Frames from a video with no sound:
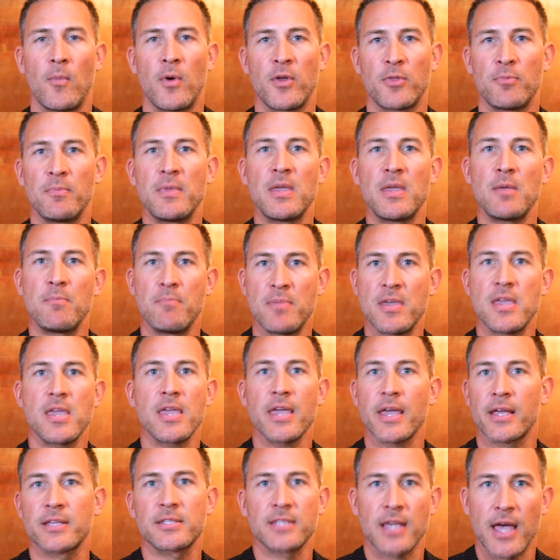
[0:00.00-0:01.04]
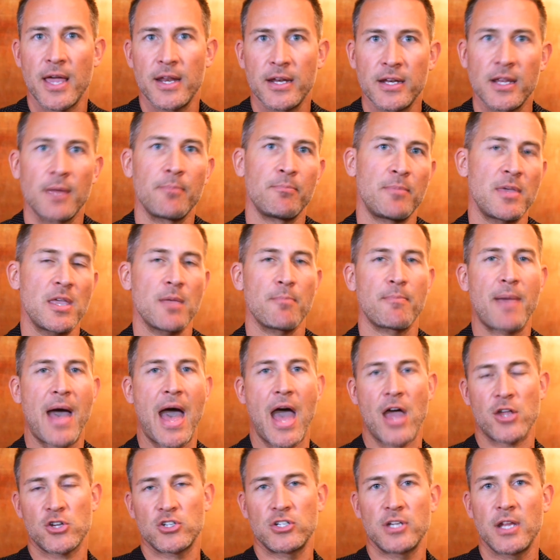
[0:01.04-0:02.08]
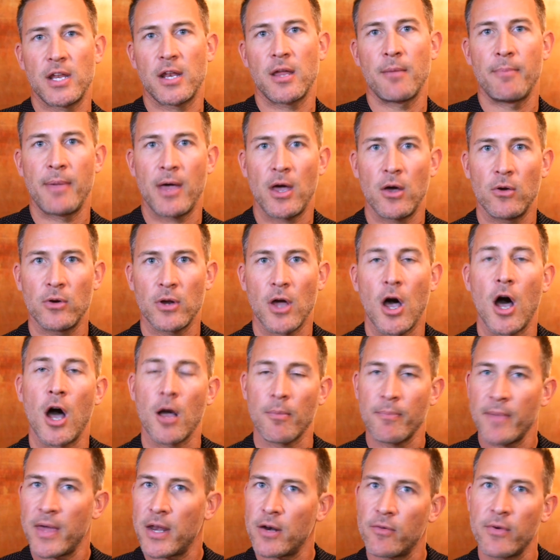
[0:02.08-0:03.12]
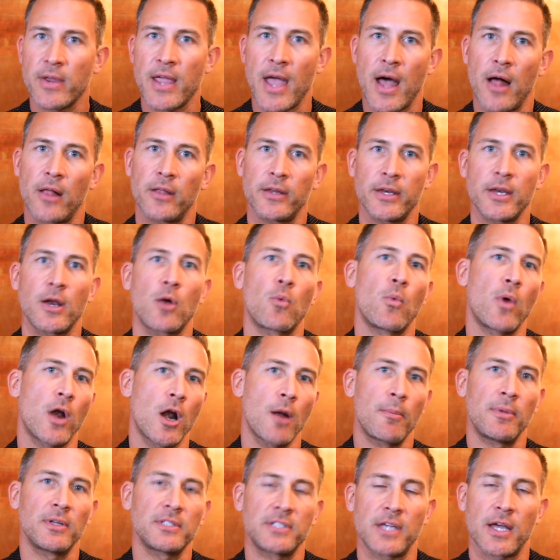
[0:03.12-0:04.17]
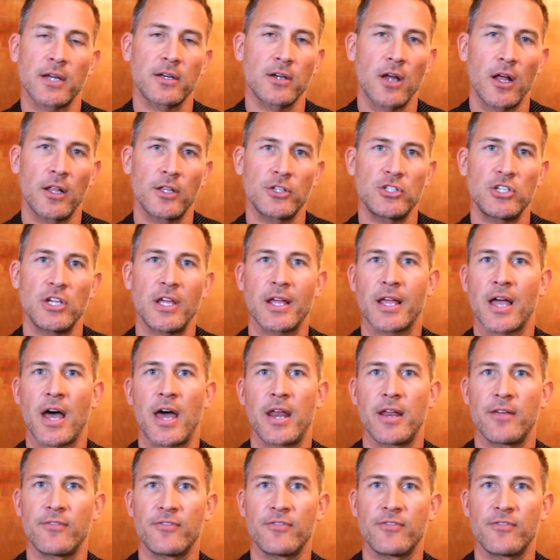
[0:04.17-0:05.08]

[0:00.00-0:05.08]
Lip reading: with me being excited and being passionate about augmented reality or wearable technology, it kind